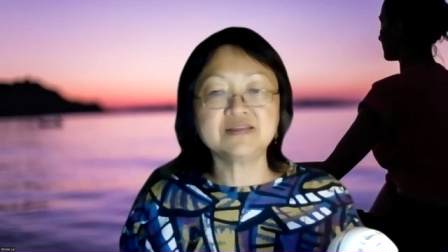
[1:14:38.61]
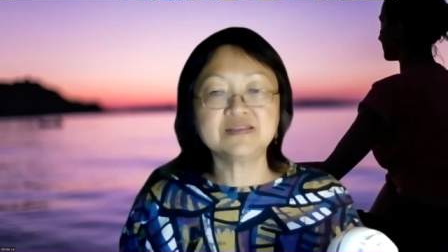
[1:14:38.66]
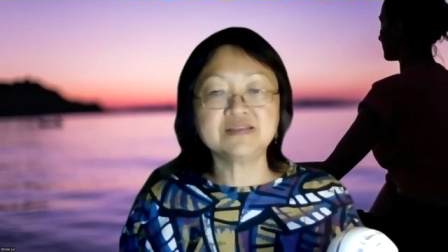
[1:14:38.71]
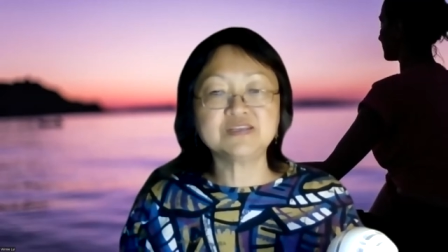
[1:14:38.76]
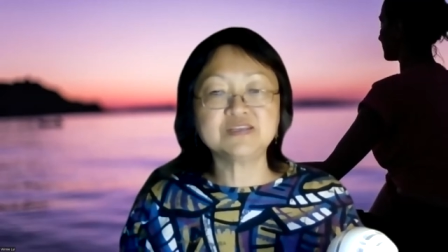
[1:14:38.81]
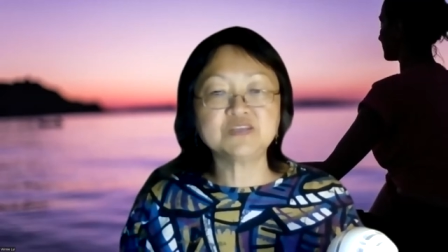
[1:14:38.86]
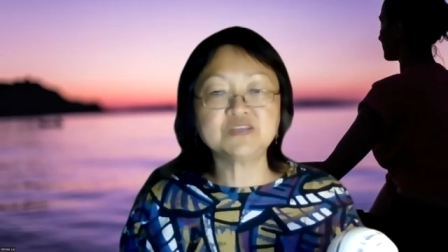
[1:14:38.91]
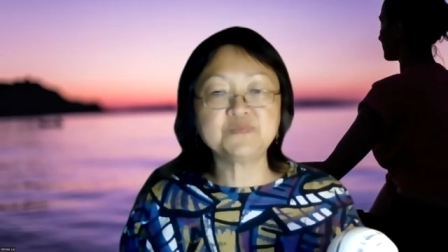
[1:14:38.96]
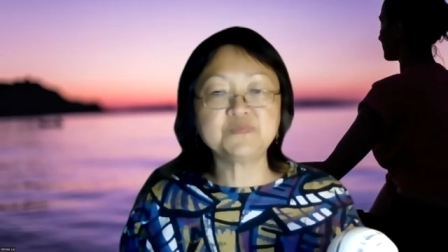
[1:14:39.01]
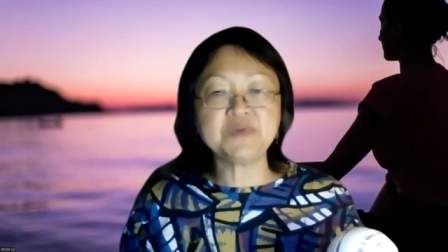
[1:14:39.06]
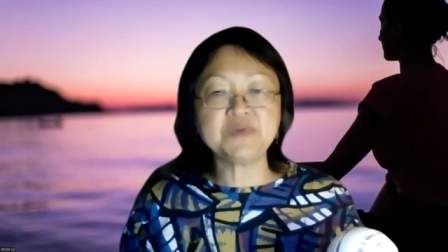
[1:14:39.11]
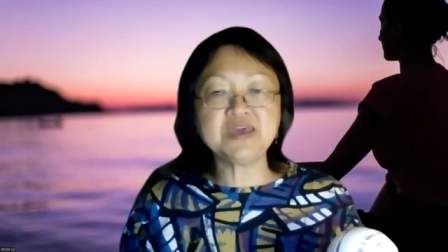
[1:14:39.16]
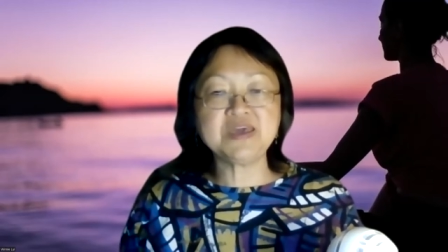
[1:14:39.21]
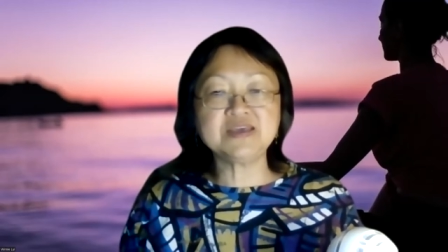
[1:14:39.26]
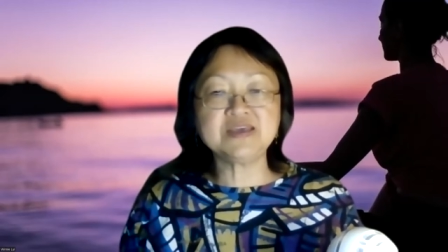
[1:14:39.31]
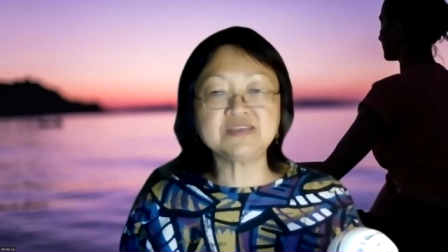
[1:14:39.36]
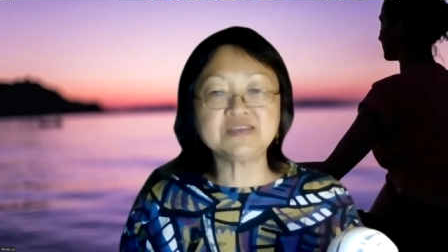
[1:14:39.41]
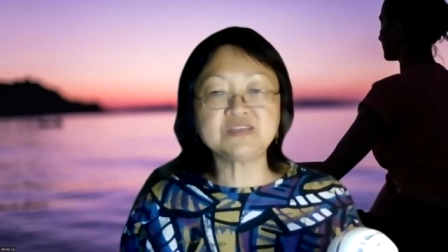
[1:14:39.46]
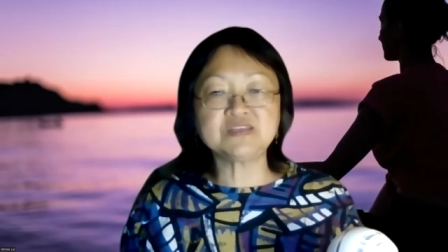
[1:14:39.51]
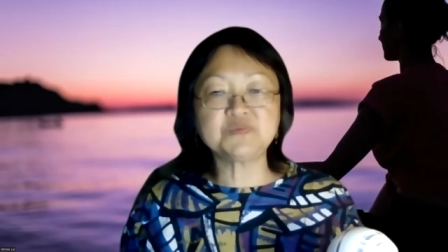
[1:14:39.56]

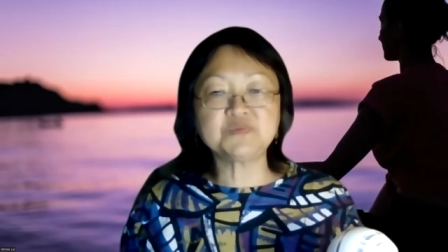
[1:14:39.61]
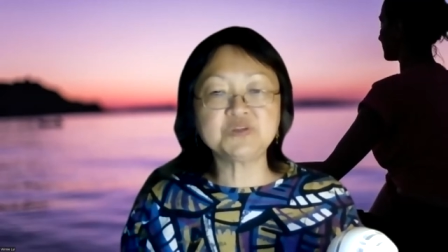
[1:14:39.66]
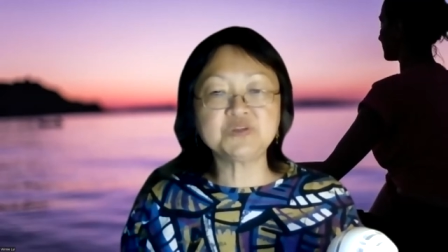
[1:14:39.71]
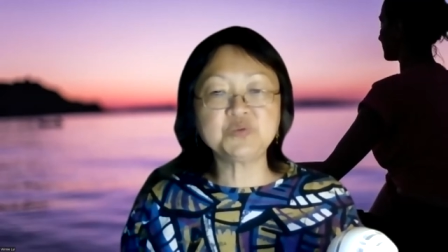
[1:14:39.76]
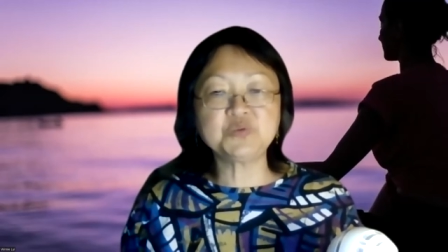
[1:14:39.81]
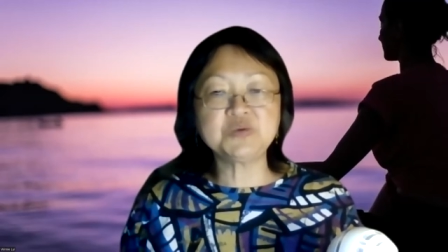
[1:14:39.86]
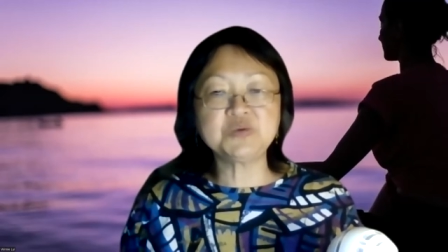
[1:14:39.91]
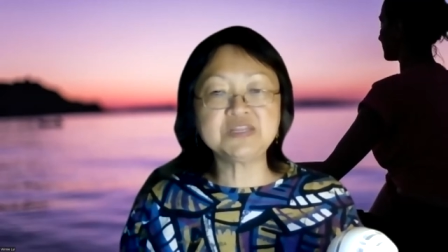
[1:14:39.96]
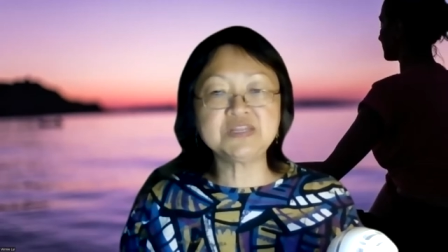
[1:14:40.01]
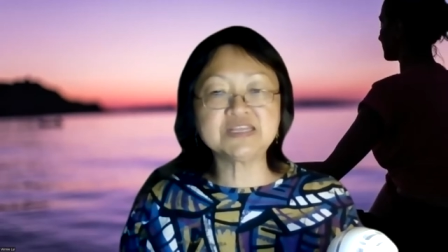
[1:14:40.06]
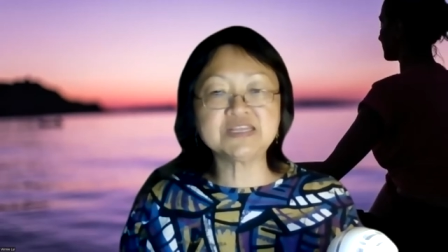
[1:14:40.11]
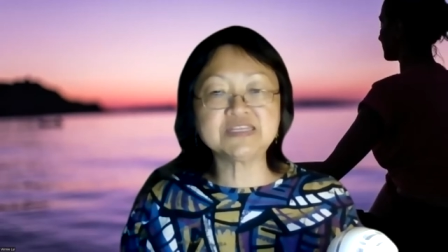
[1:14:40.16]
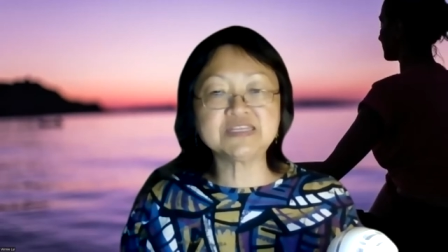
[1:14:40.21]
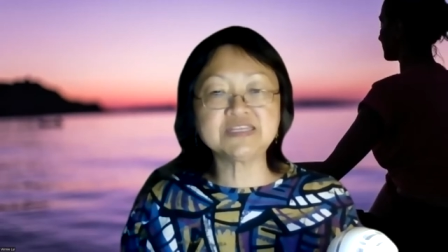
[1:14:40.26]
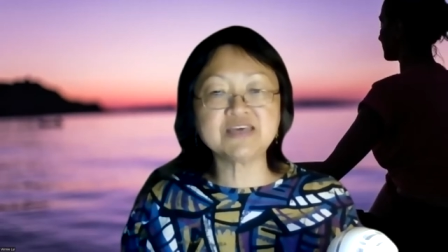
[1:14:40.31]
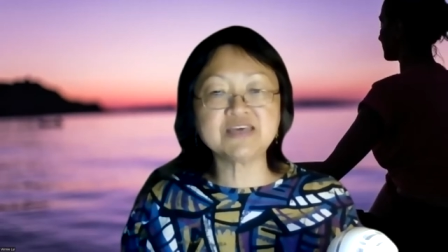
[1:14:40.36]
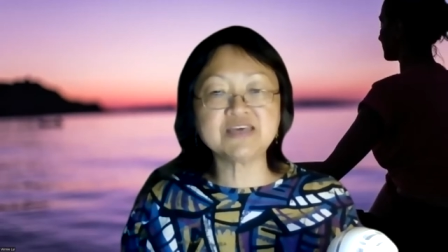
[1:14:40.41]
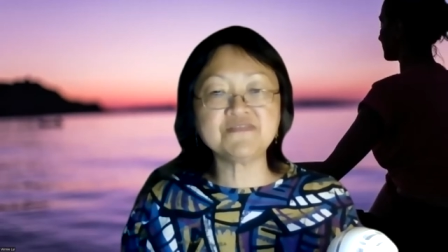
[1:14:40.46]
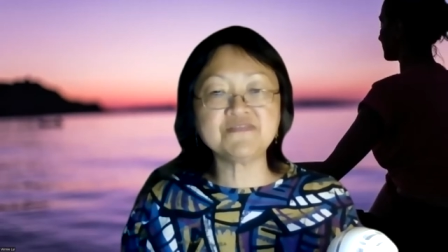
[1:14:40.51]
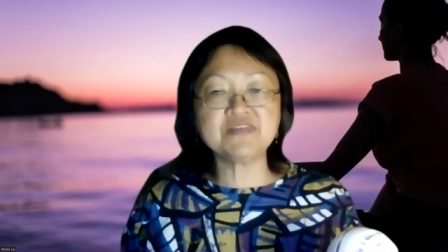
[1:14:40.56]
space between the
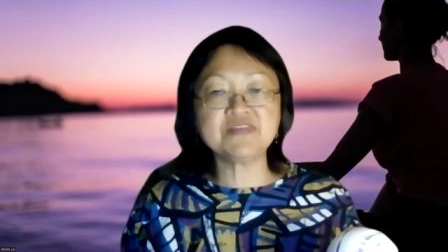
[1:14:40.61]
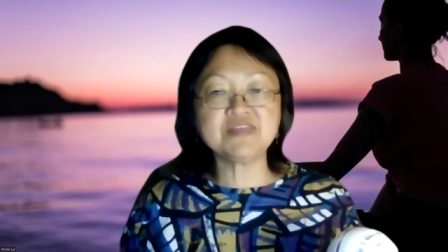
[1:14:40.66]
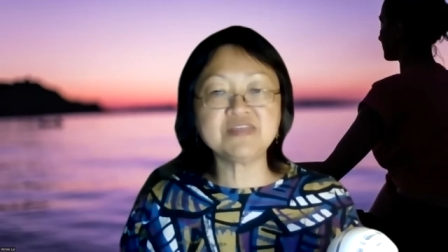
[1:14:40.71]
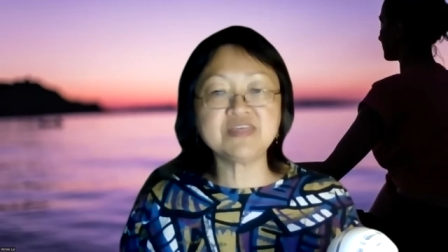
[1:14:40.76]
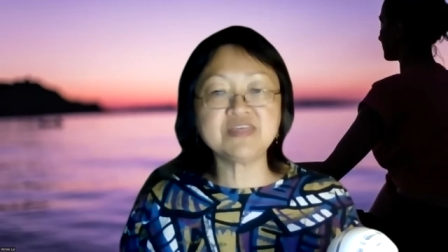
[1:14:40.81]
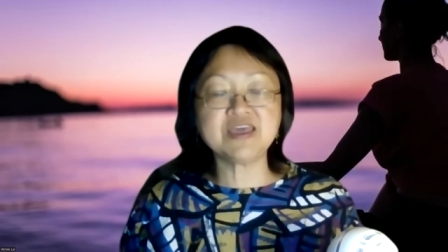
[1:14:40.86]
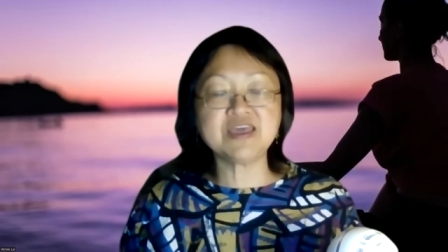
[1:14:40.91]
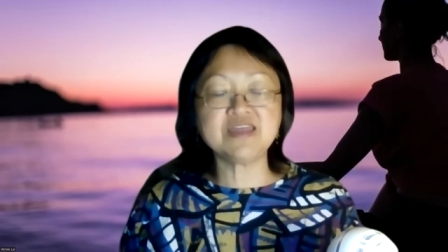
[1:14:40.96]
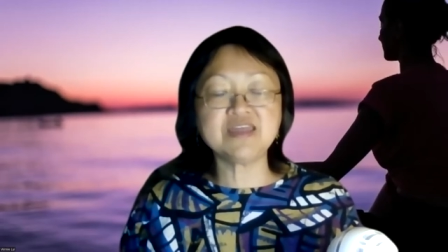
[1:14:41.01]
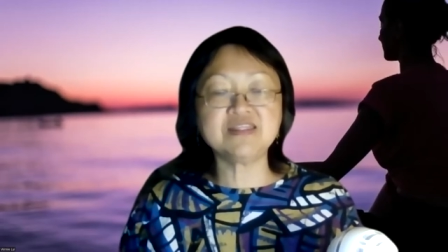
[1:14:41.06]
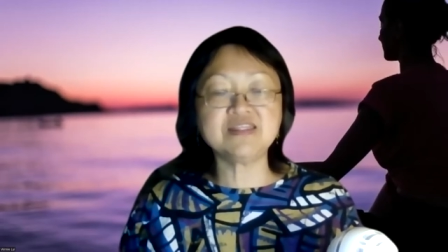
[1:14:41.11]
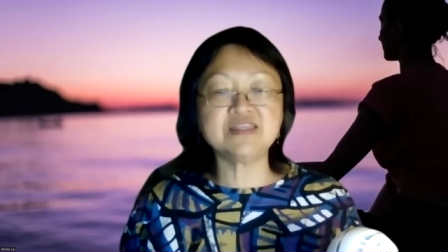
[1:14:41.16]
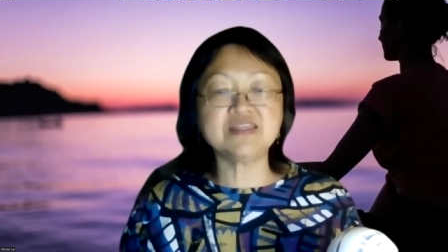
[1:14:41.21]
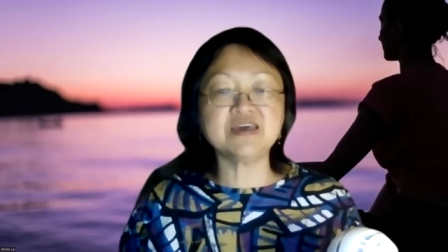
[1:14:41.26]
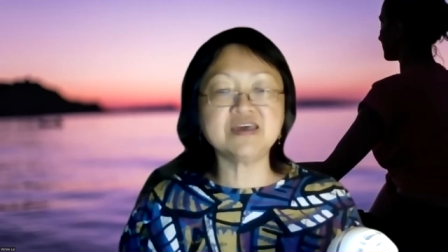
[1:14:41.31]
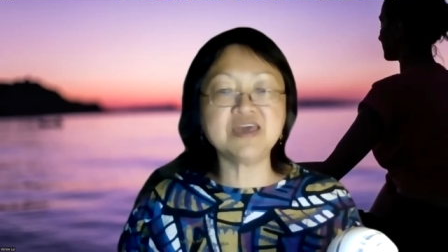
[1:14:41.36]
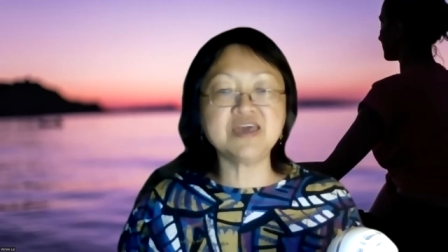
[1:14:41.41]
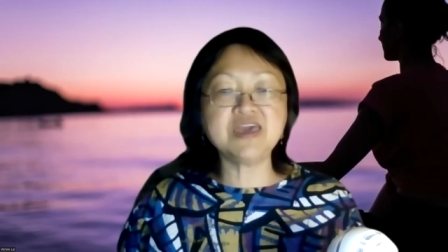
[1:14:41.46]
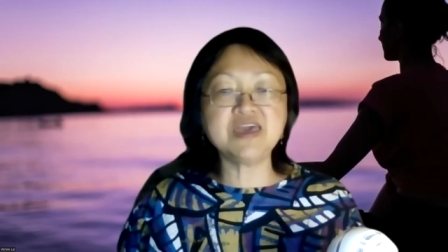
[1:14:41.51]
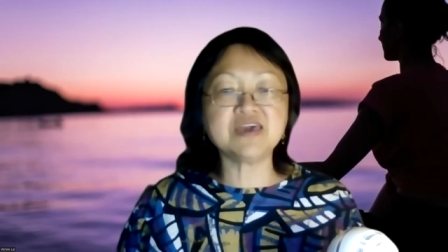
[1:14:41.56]
7th and
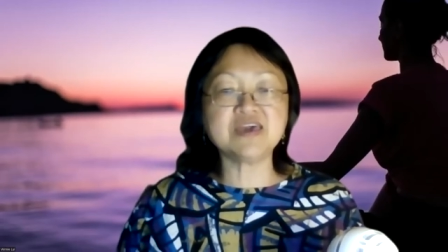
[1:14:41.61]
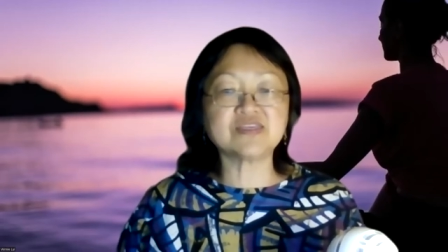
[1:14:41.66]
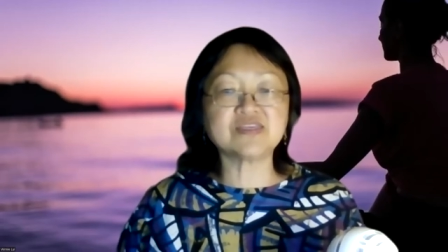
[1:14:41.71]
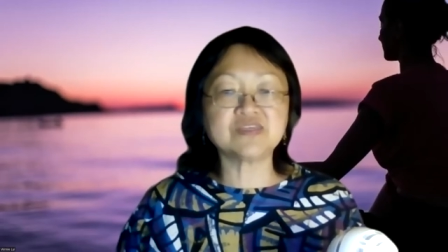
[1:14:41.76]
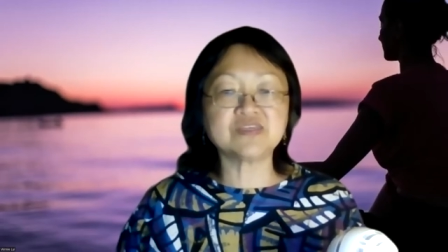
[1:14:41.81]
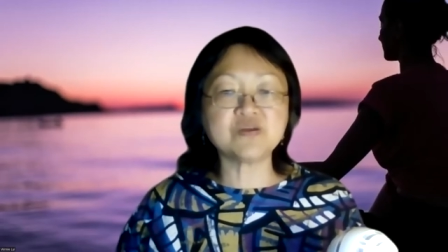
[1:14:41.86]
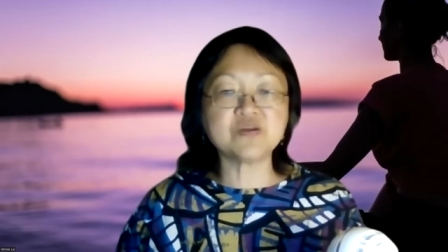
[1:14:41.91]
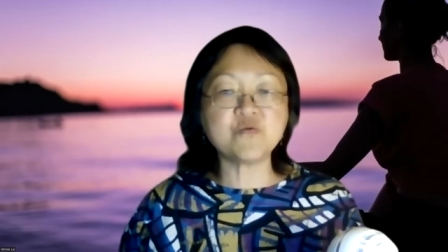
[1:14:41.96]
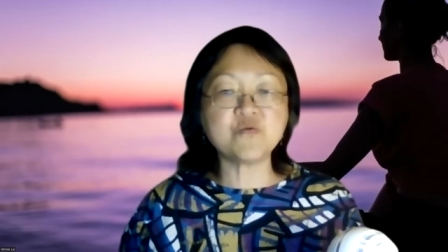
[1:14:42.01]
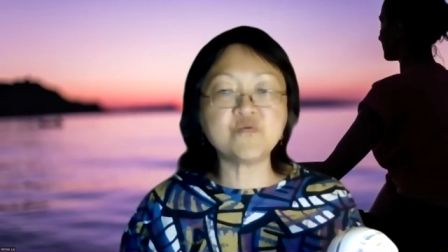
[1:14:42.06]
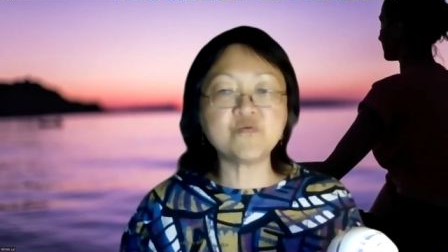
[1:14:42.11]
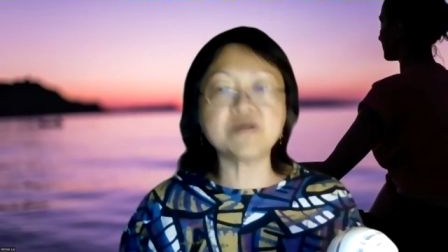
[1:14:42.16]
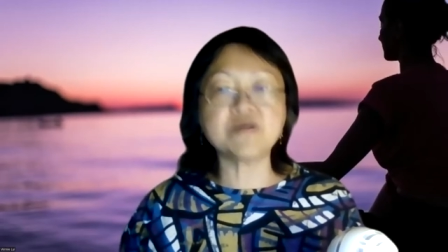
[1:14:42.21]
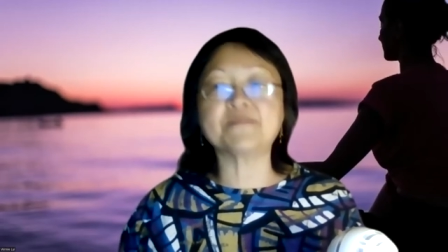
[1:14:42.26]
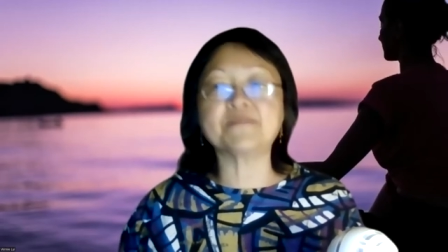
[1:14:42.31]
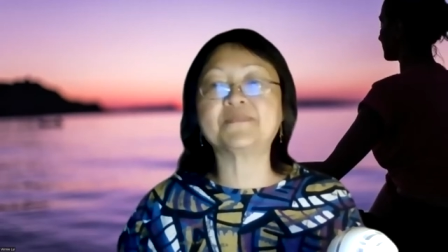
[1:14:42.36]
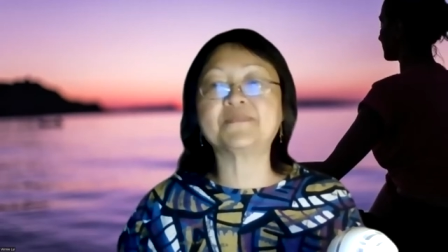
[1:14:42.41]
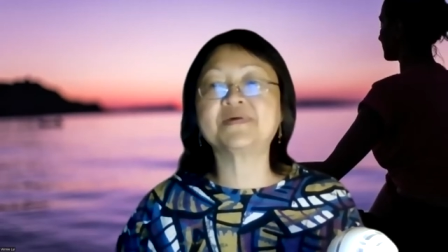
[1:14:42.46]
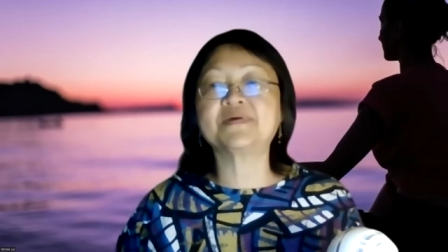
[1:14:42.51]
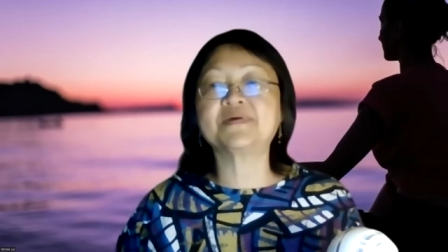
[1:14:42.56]
the 8th rib.